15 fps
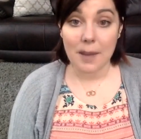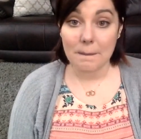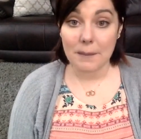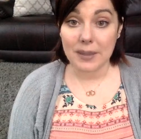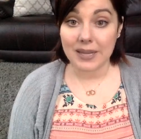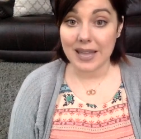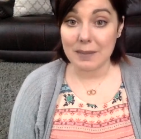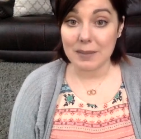But
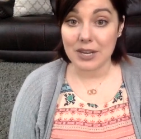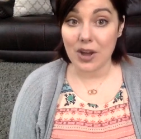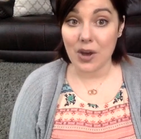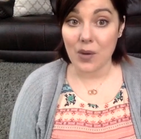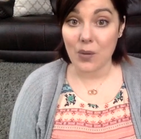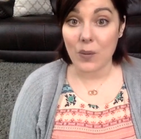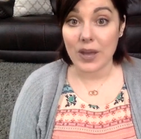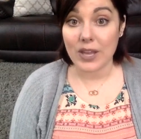let me know
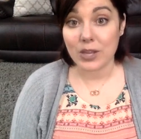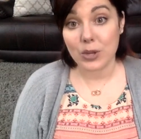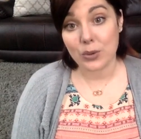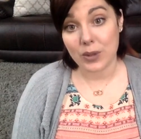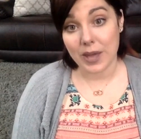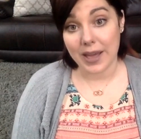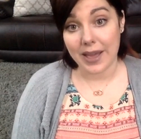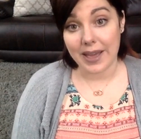what you
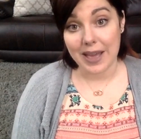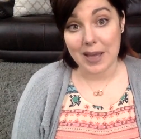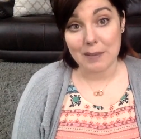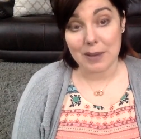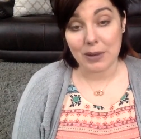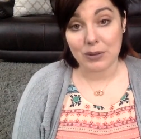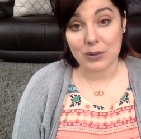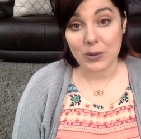like
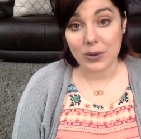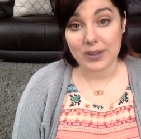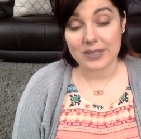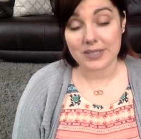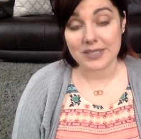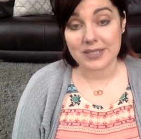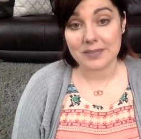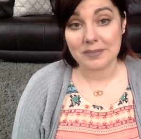about yours.
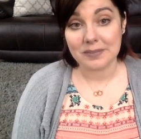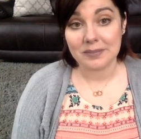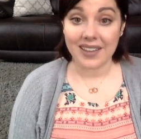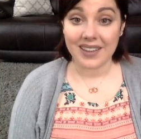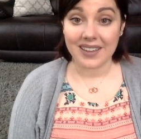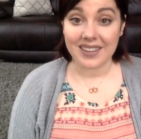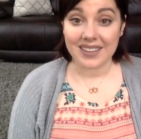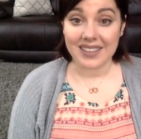
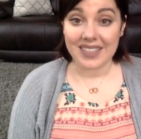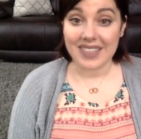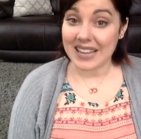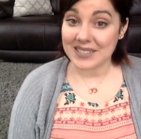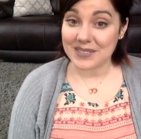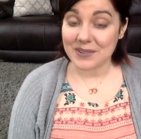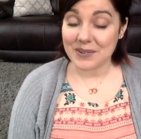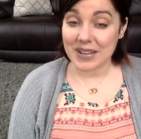Thanks
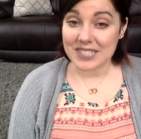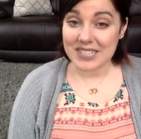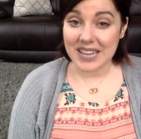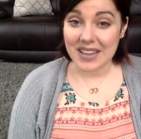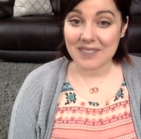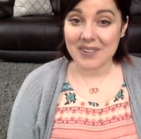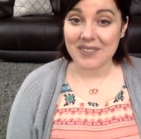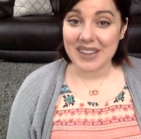for watching,
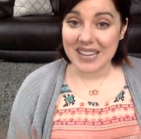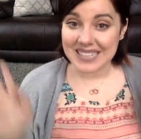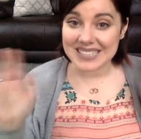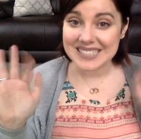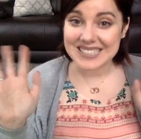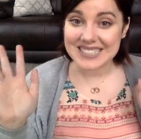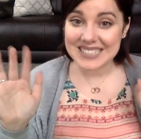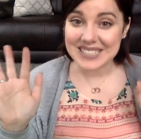
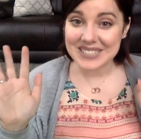everyone. See you